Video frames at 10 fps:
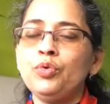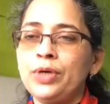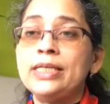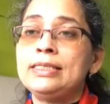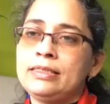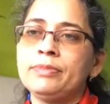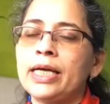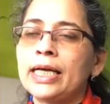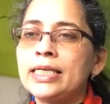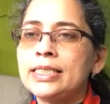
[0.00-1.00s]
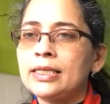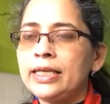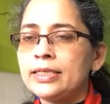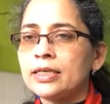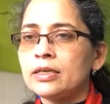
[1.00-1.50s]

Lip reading: is an ideal leader?